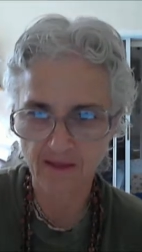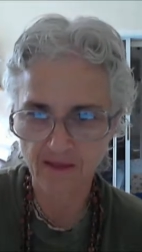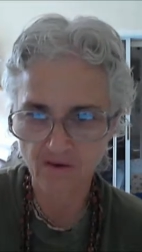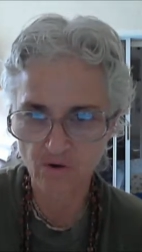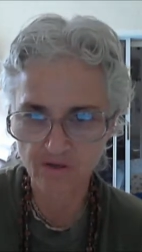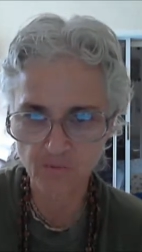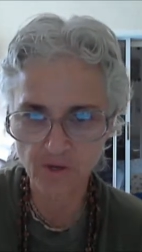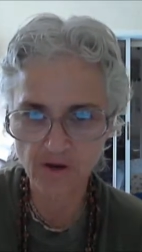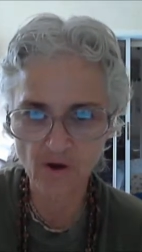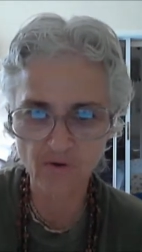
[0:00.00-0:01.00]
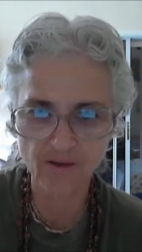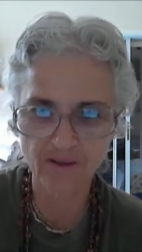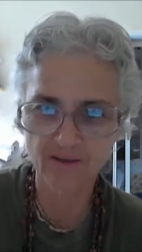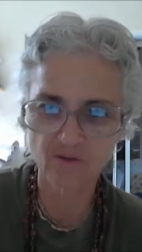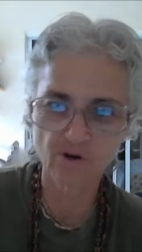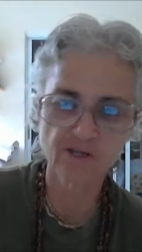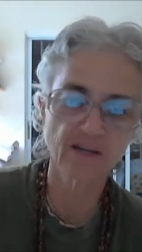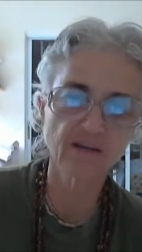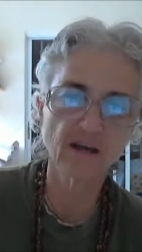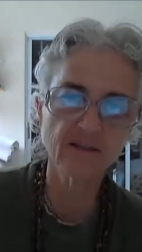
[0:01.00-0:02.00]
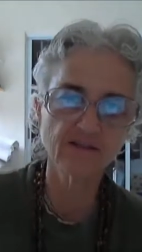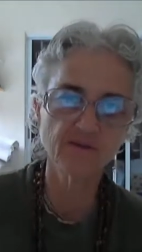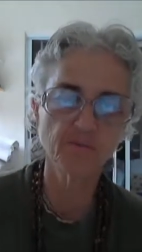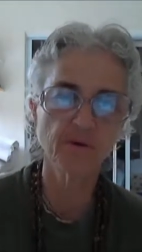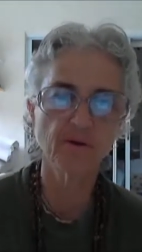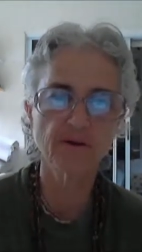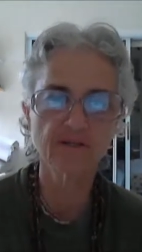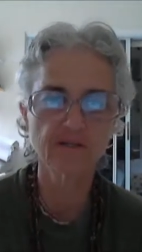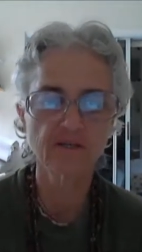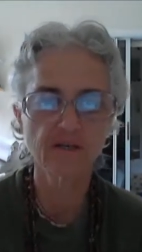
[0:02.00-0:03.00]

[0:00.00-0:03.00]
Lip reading: Of course, we know that Lord Chaitanya's appearance